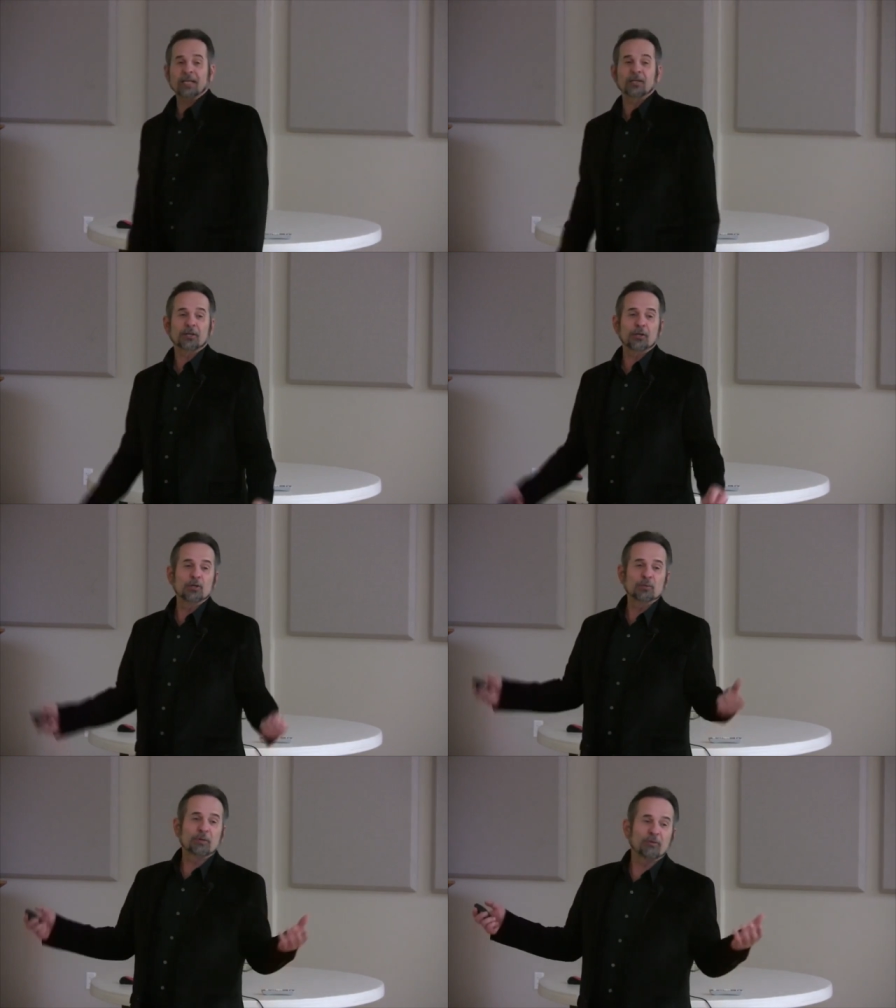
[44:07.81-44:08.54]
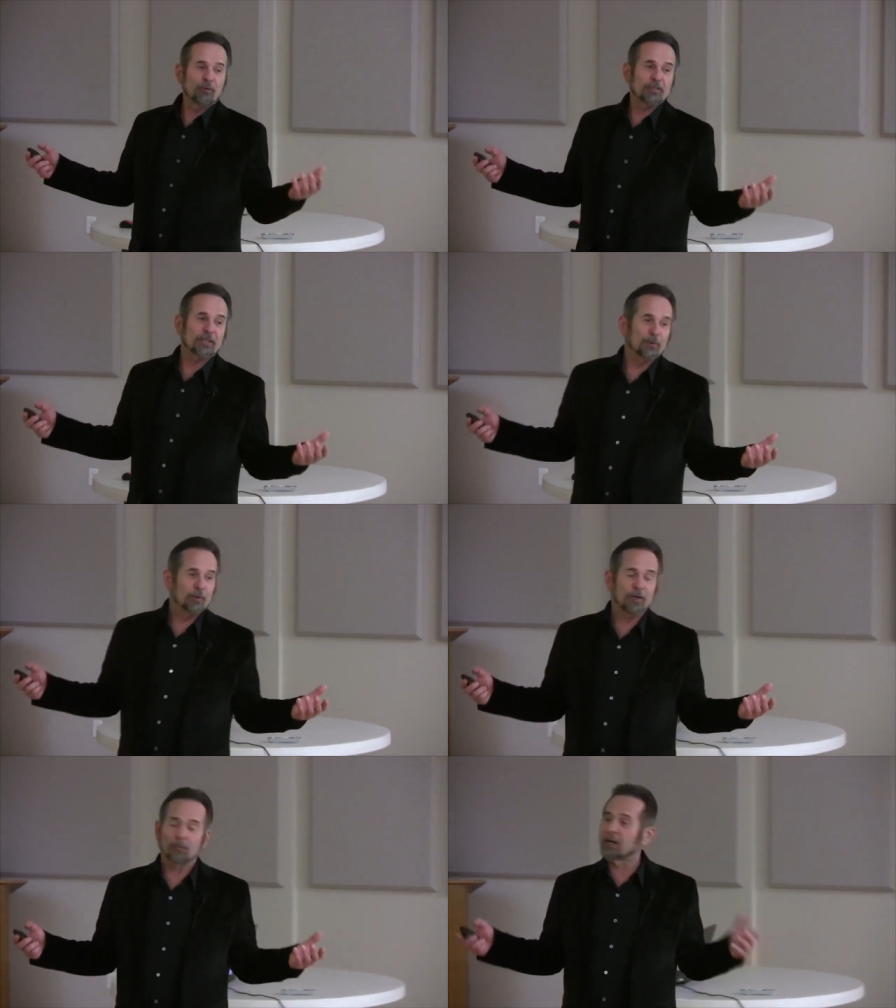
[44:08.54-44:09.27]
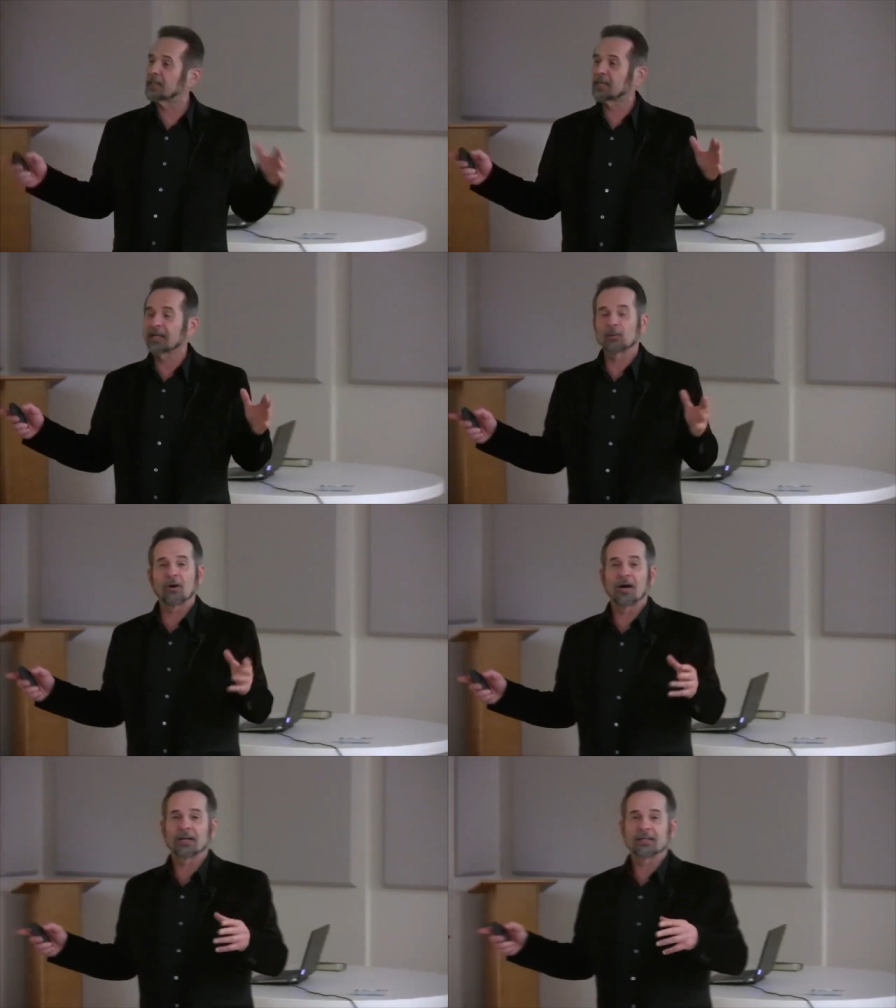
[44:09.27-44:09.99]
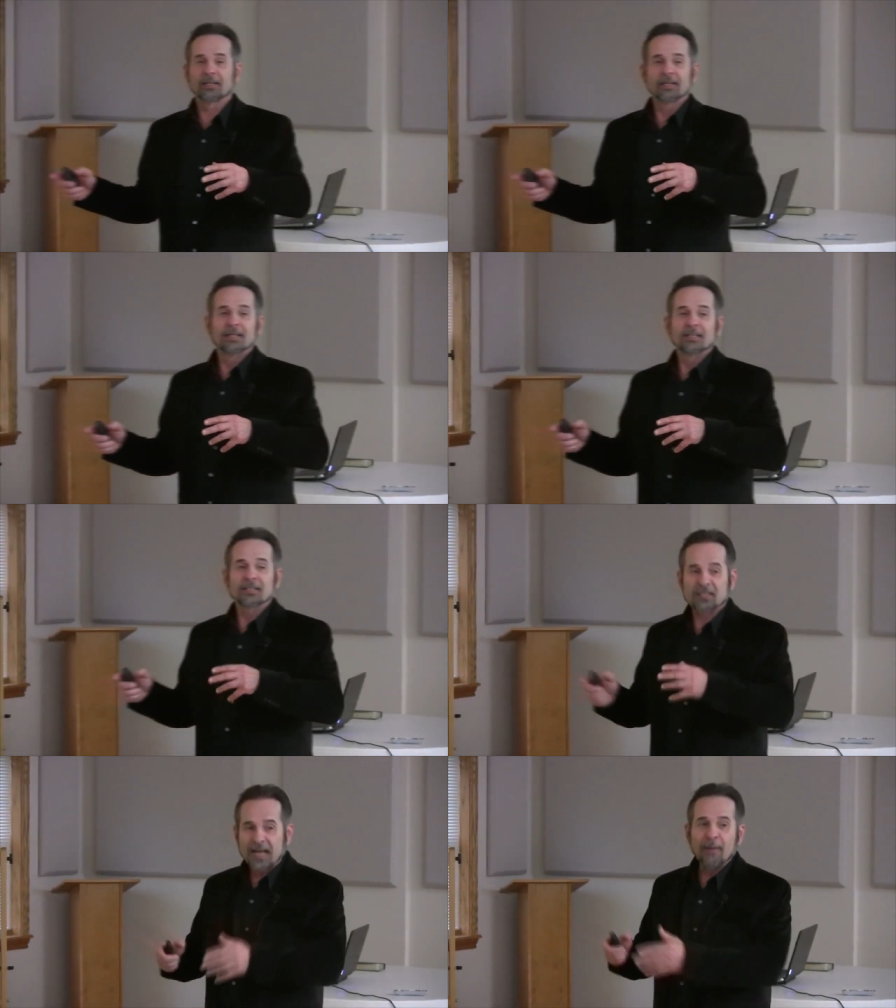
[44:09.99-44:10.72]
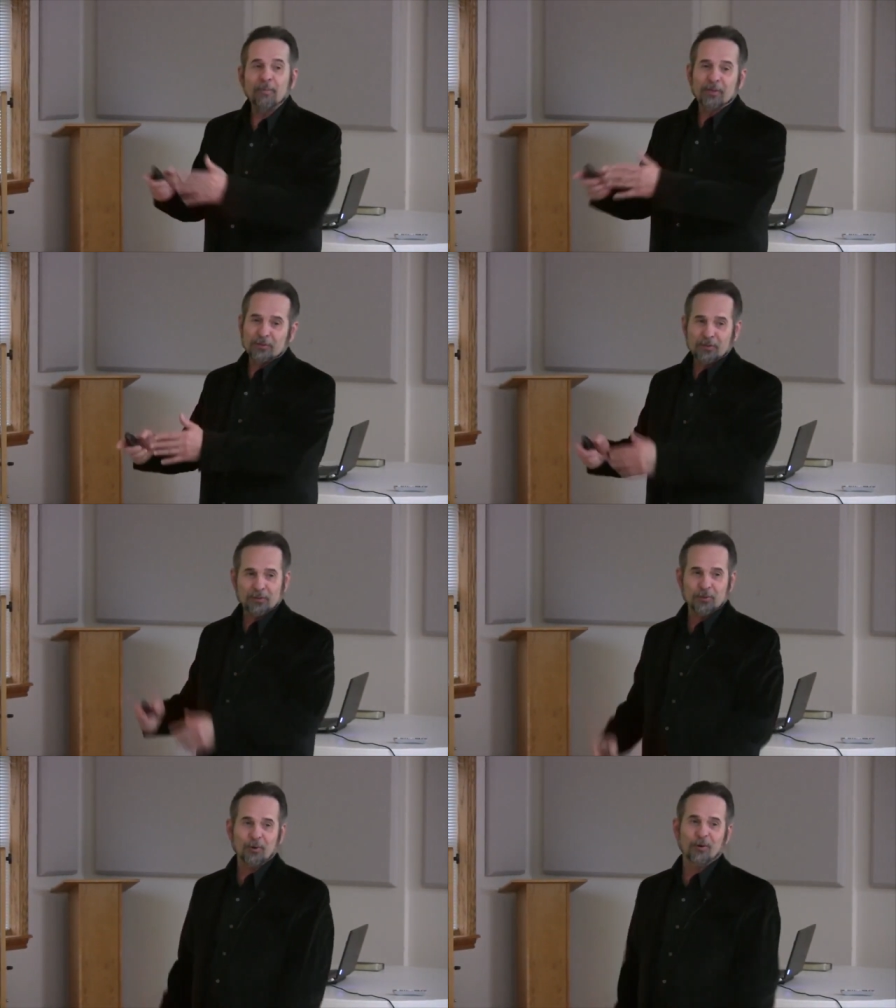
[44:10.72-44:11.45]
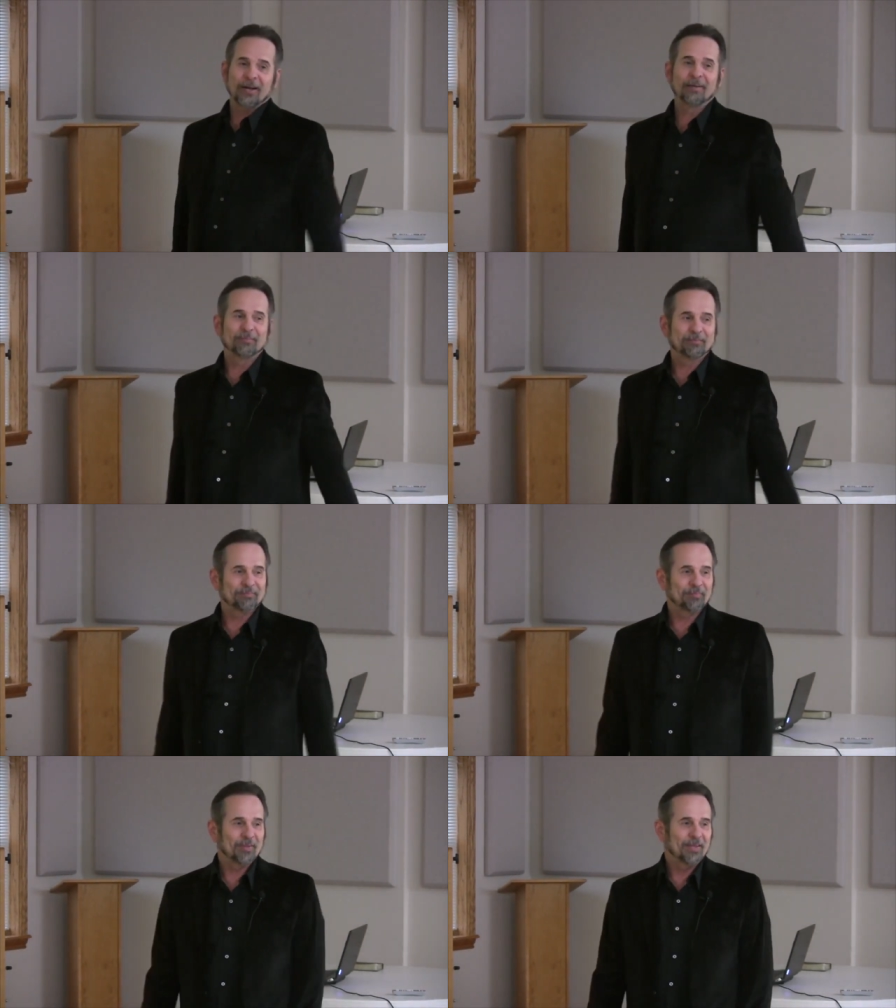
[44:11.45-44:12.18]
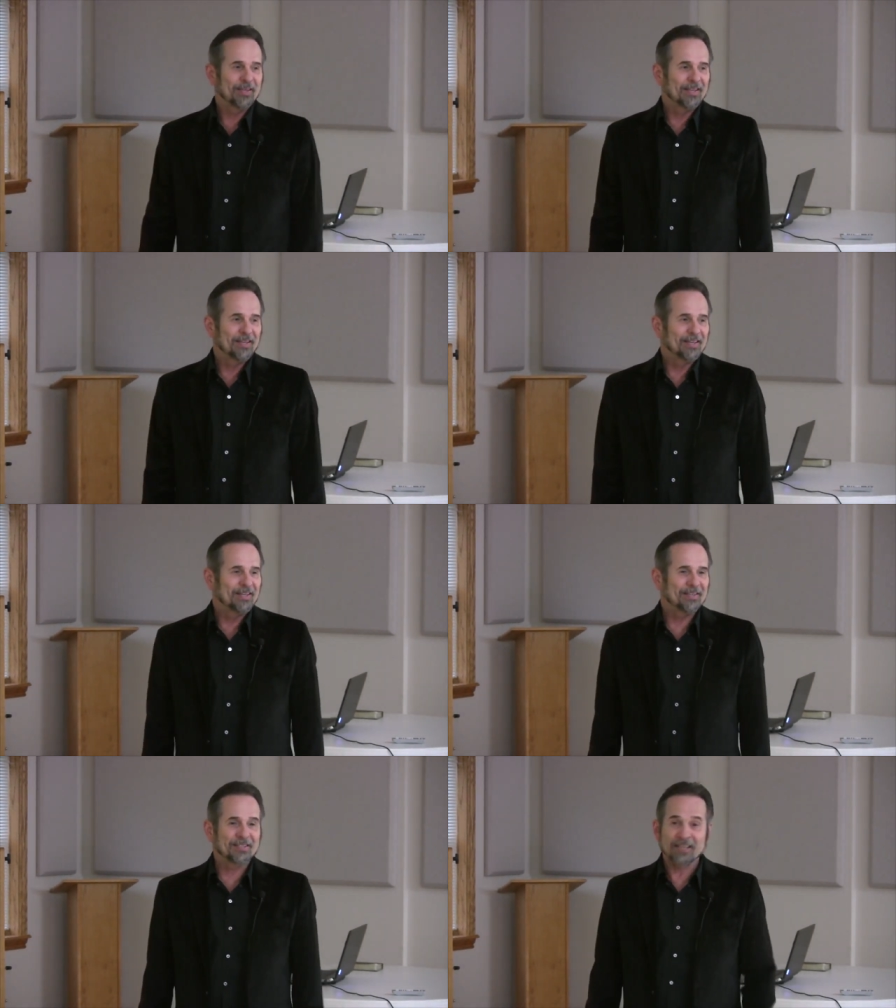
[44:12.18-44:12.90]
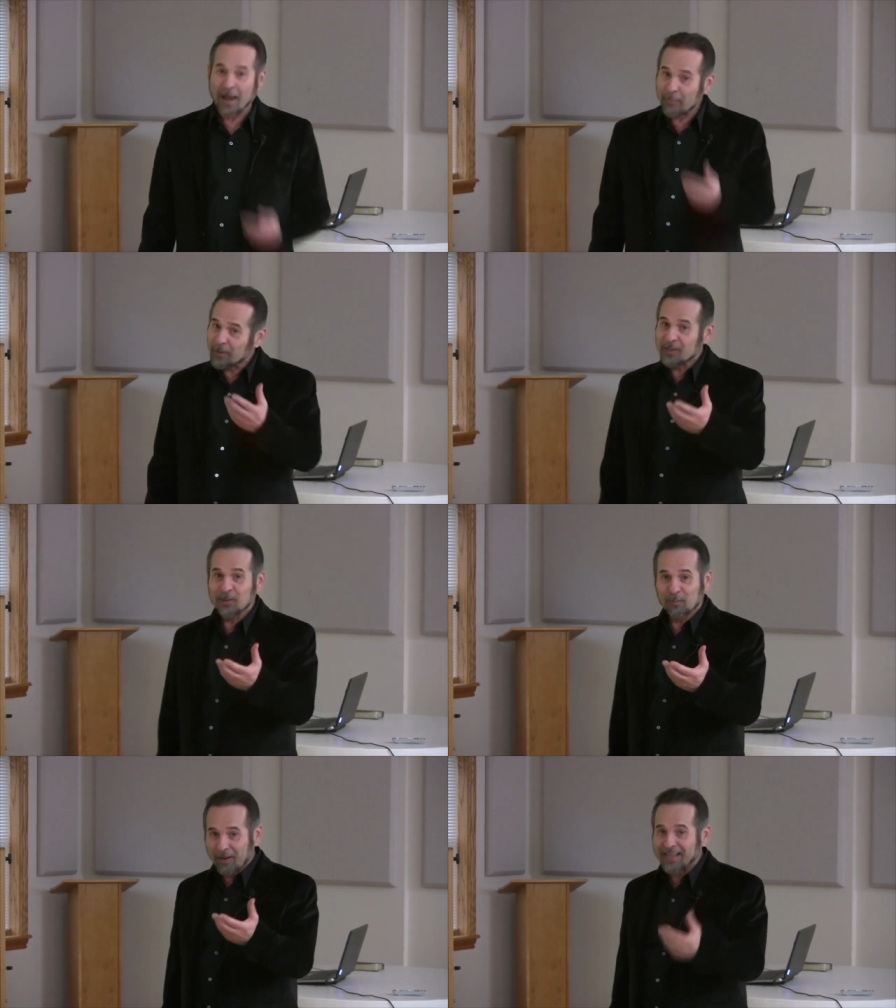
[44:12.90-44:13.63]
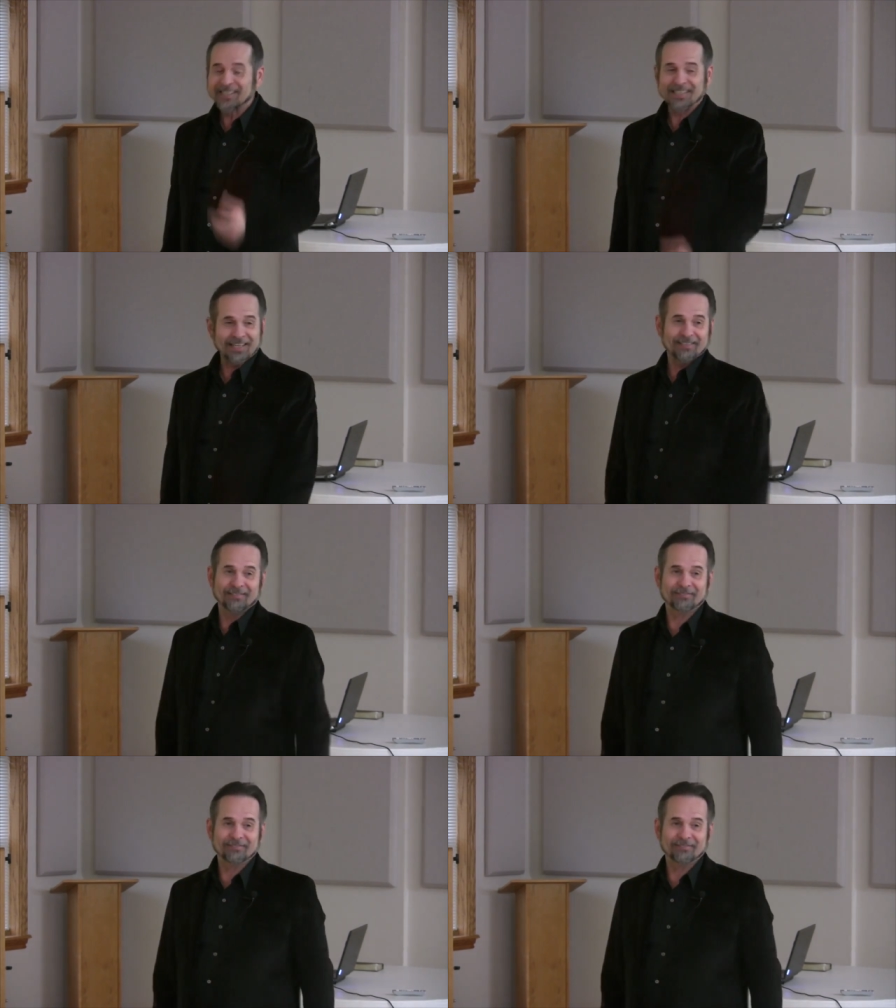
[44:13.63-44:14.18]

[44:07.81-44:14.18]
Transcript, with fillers: could accuse me of what they will, but I tell you what, the Sabbath is a joy. The Sabbath is a blessing.